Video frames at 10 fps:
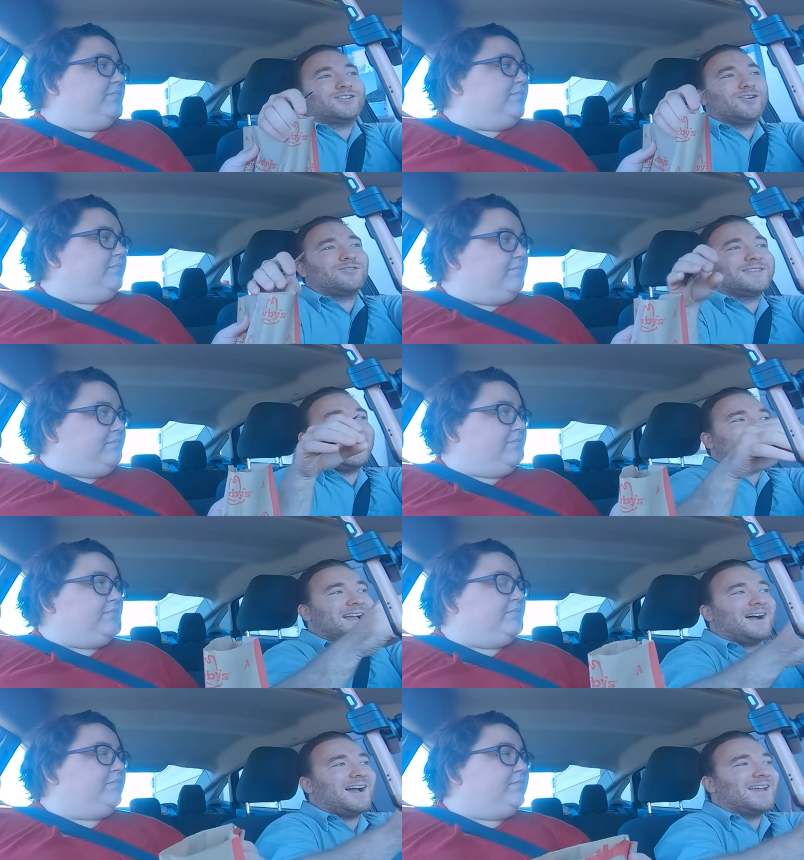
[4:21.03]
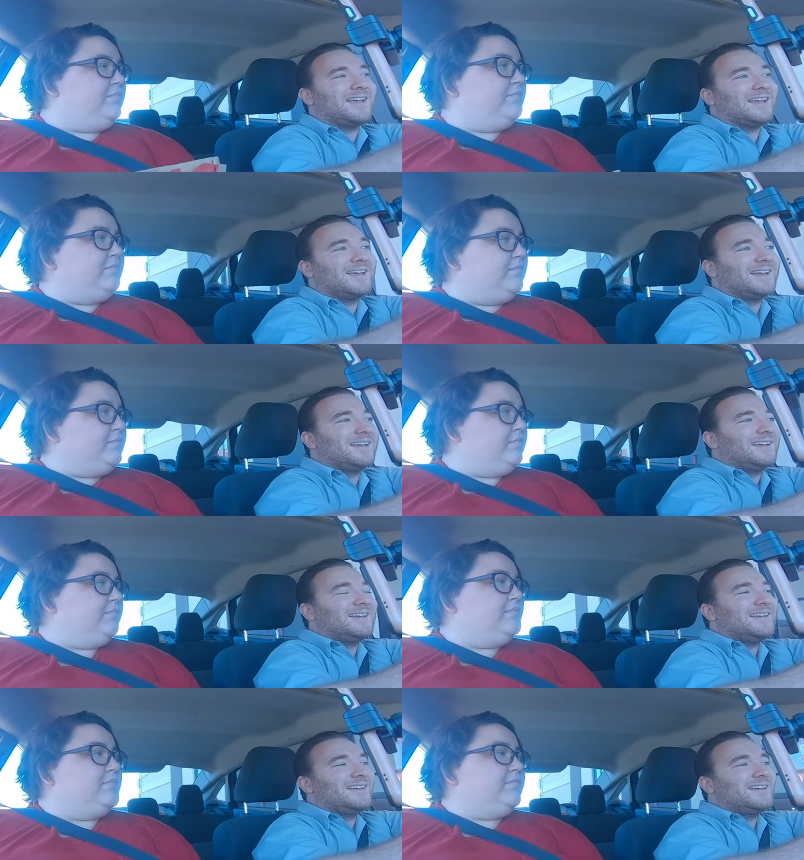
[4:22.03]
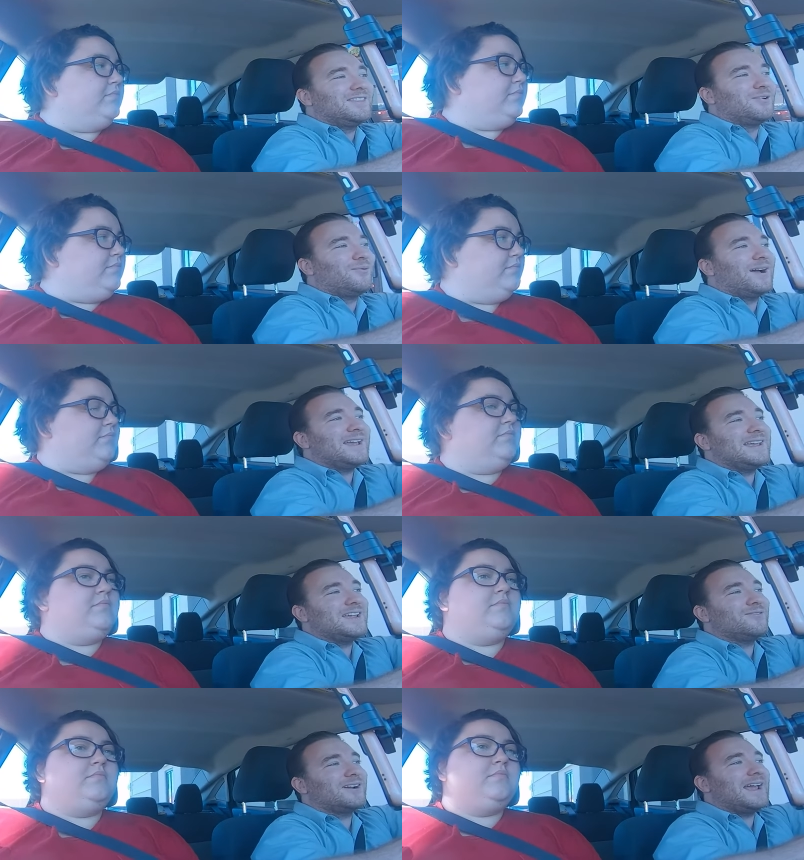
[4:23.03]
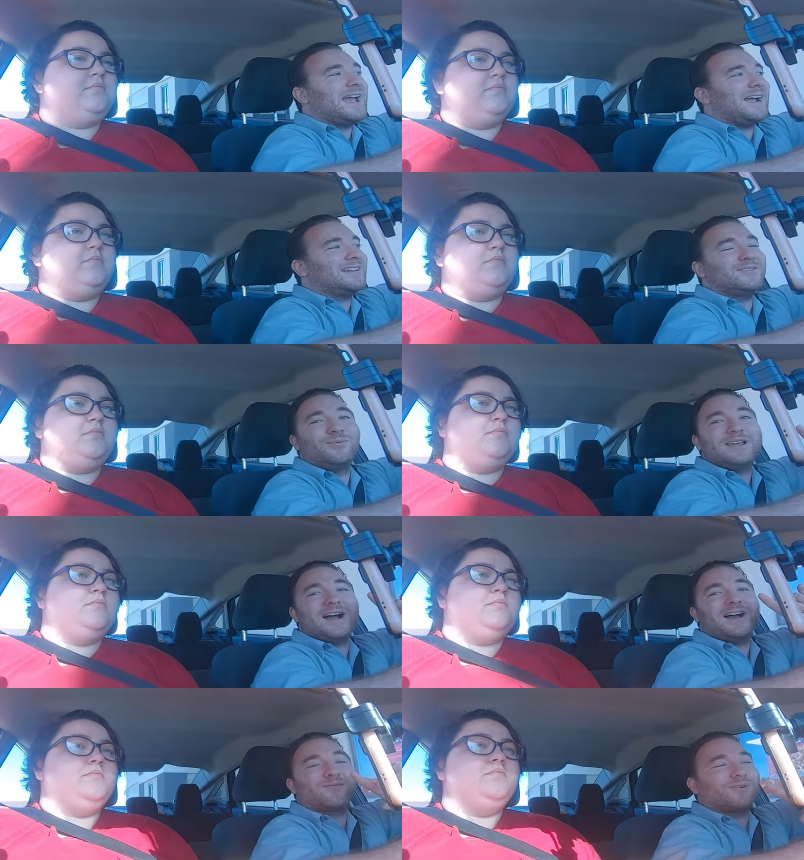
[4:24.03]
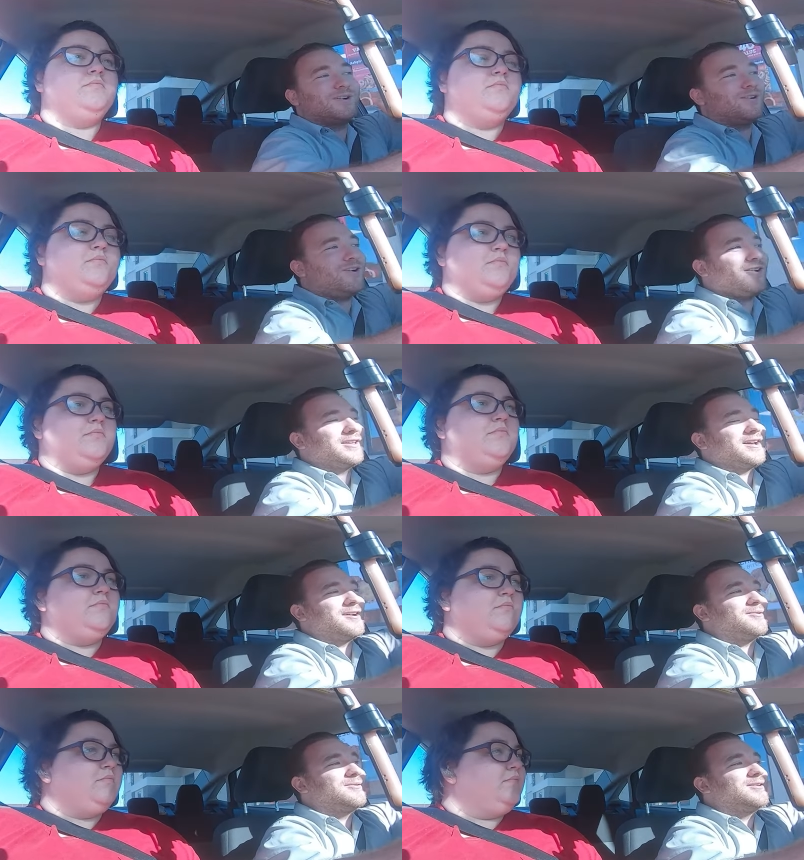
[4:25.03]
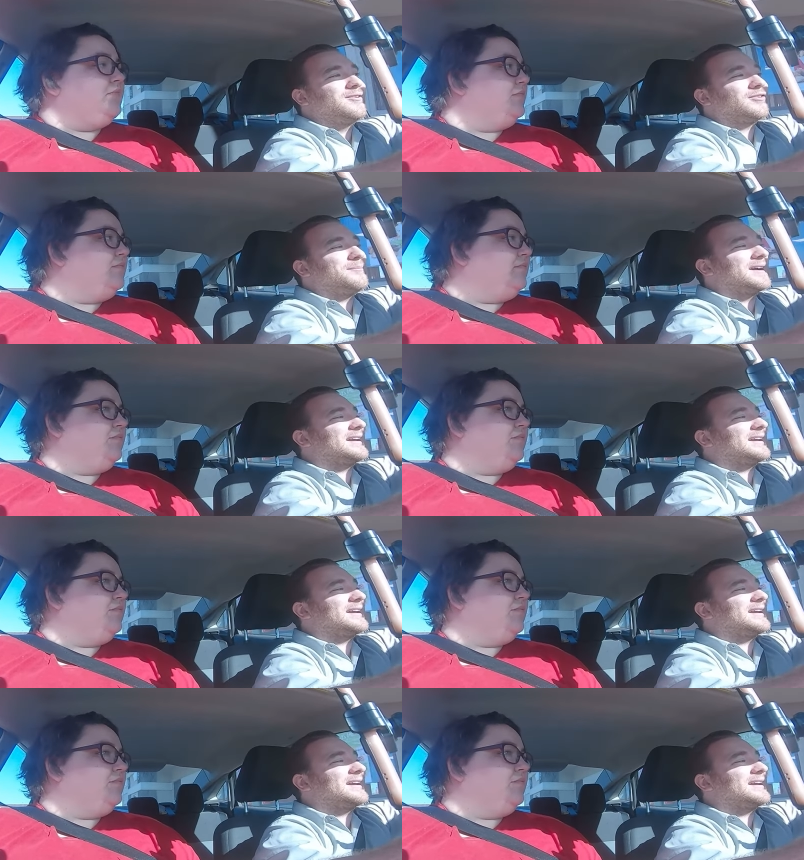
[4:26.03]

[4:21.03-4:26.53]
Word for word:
Speaker 1: over that guy. The way he reacted. We got real audio from a